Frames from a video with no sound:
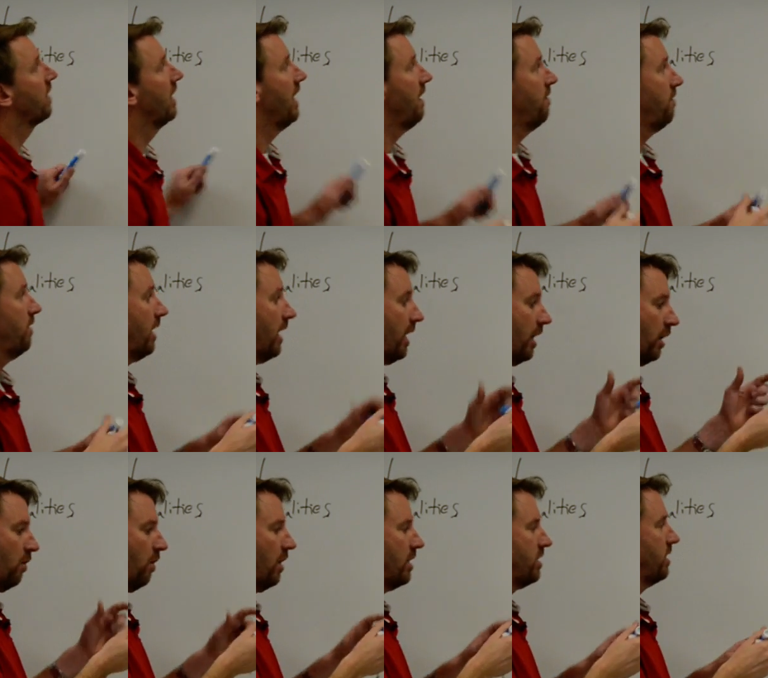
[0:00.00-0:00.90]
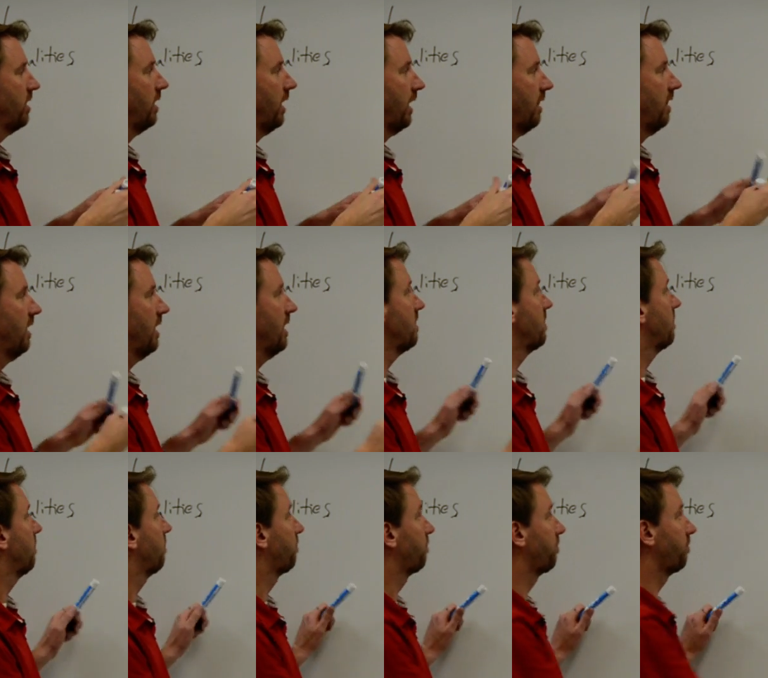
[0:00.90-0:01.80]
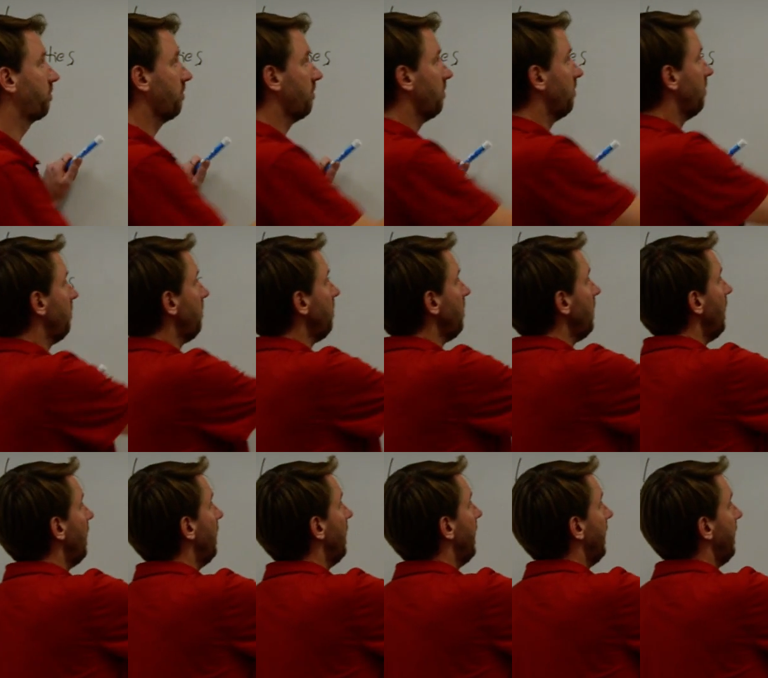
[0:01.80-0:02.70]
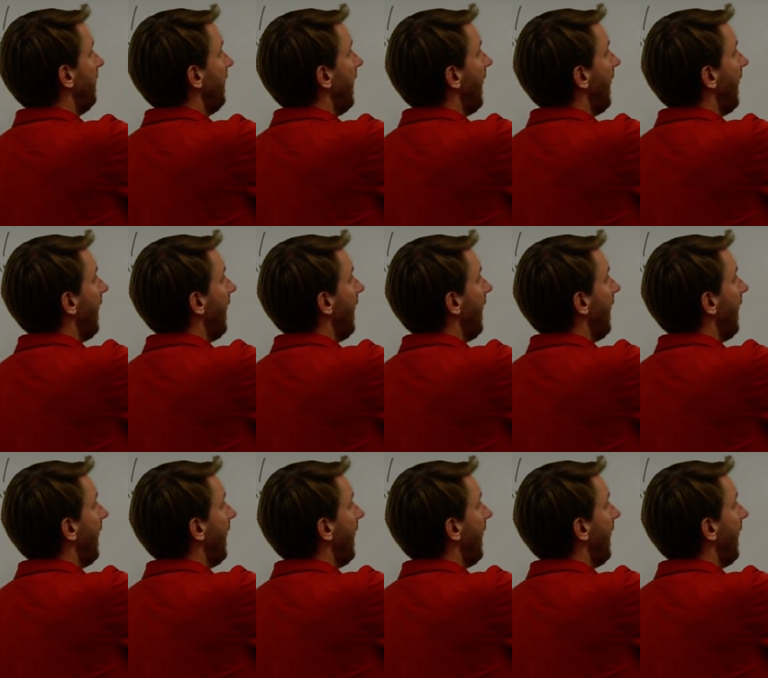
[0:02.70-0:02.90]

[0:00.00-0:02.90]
If you get a question like this, like the